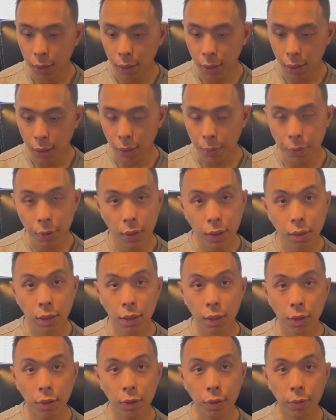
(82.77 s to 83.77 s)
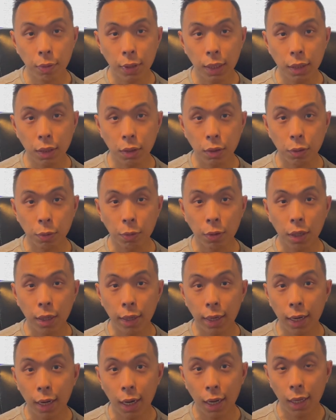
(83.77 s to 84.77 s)
And I'm going to tell you the reasons
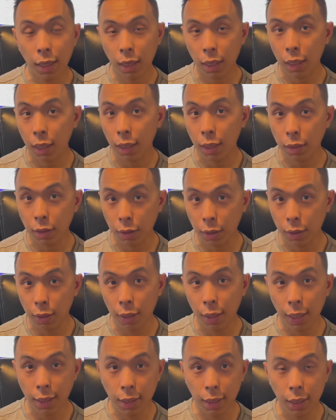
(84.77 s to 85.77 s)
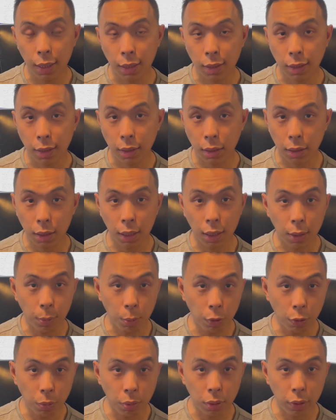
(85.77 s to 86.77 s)
why I think it's a good idea to study
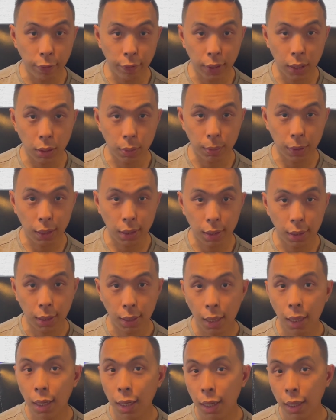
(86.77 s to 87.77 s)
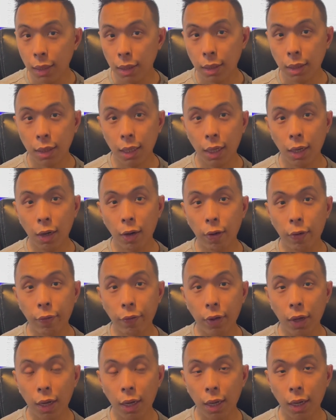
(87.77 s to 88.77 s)
mobile development instead of
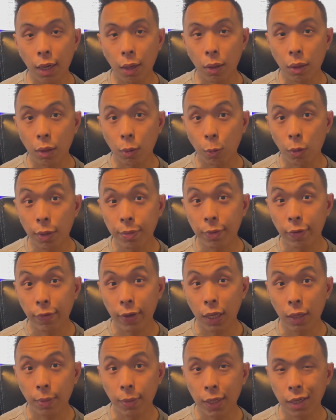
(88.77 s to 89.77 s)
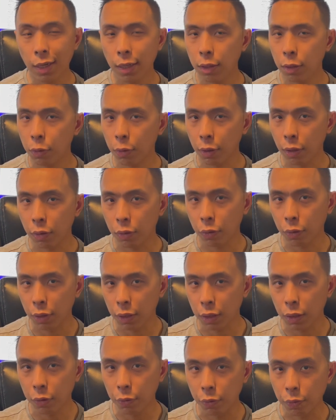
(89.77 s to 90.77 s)
web development in
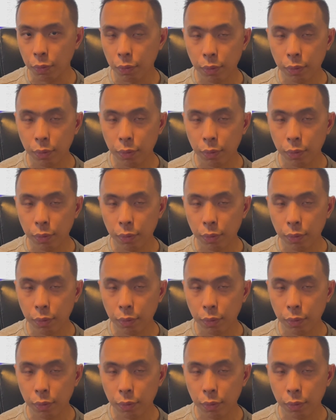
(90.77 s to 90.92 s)
2022.